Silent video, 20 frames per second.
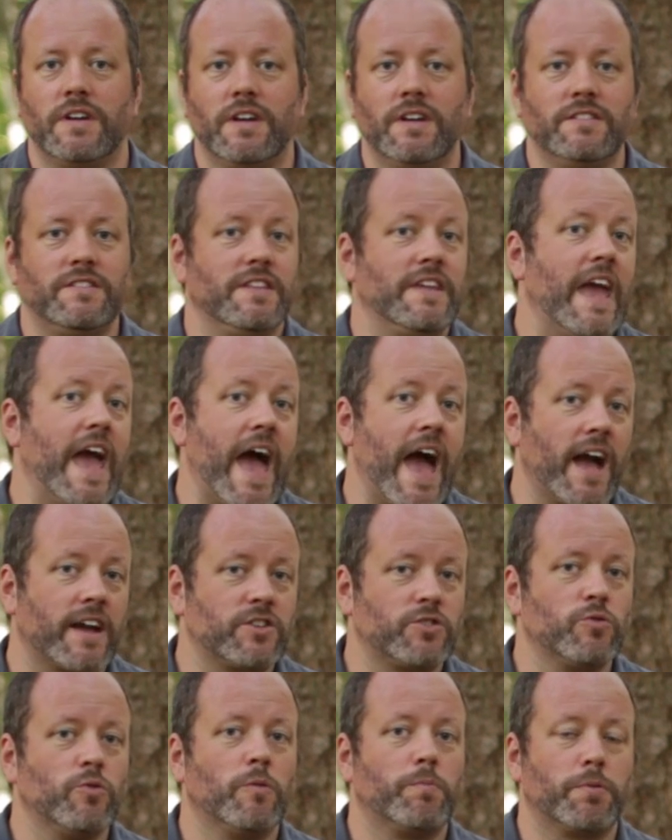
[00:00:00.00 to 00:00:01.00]
is the
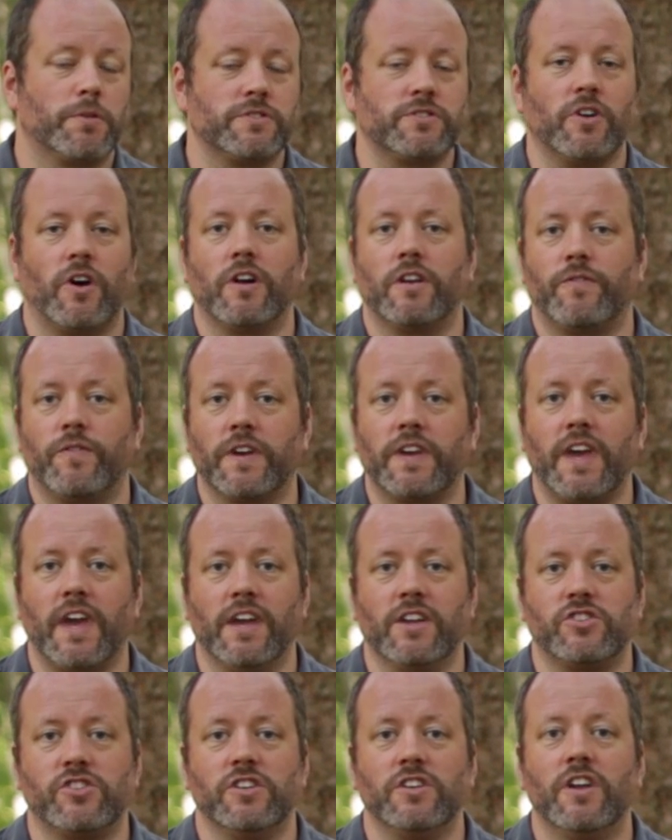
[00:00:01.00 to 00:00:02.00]
actual
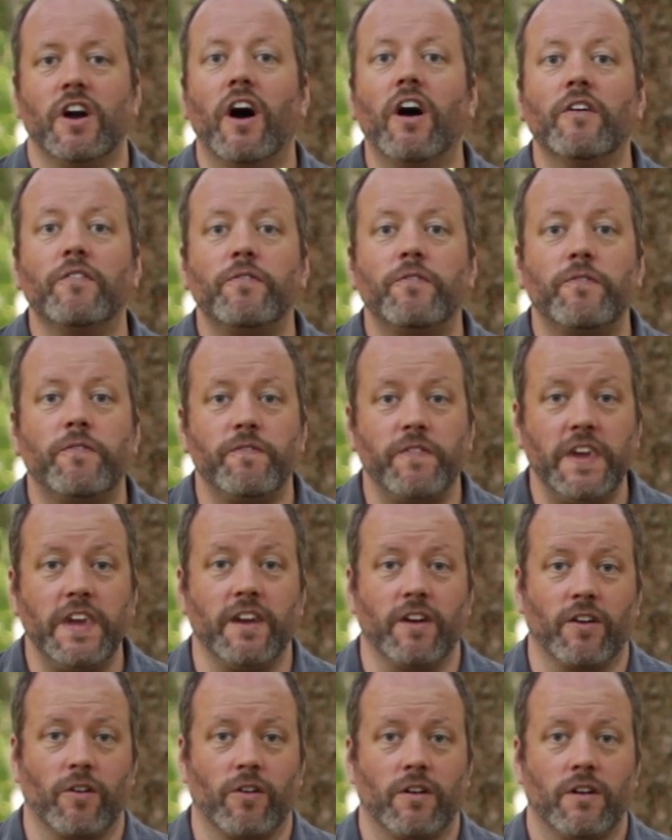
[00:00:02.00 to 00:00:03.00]
personification of
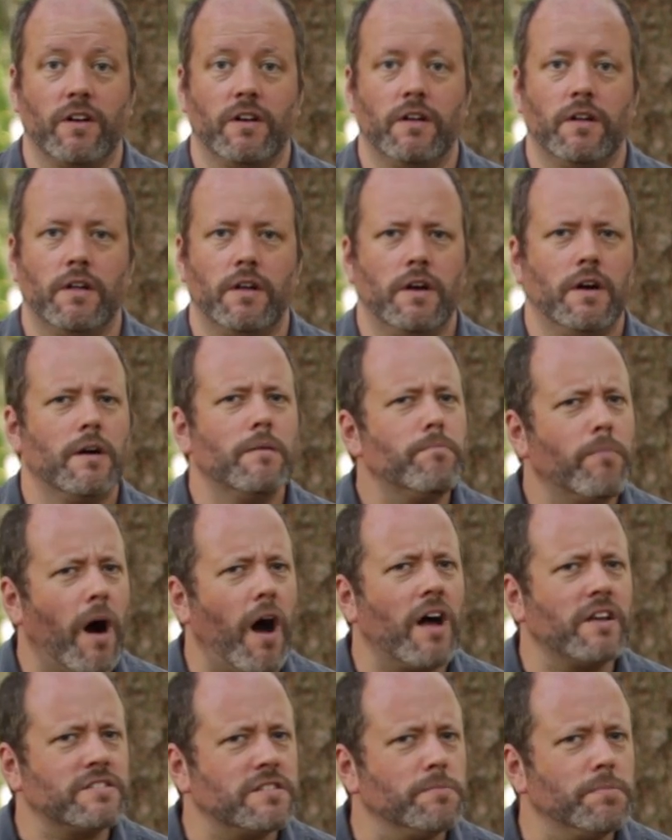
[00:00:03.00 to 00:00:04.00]
fear,
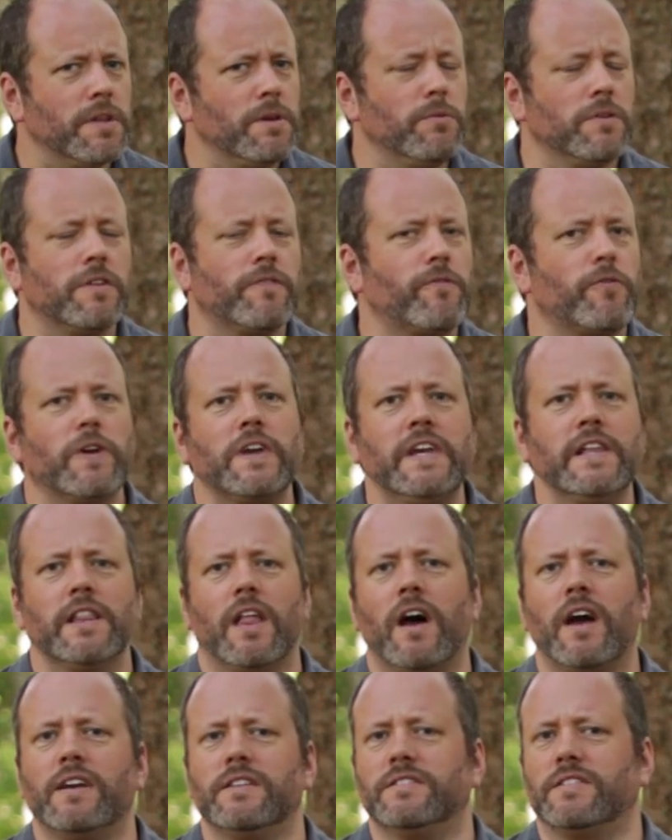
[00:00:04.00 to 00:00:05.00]
possibly with a freaky
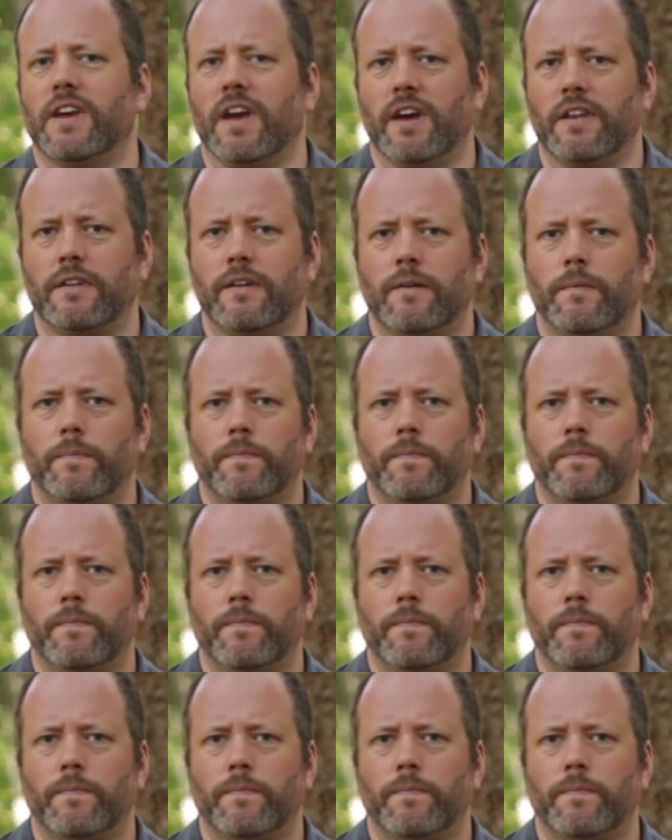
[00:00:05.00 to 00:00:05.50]
lion's head.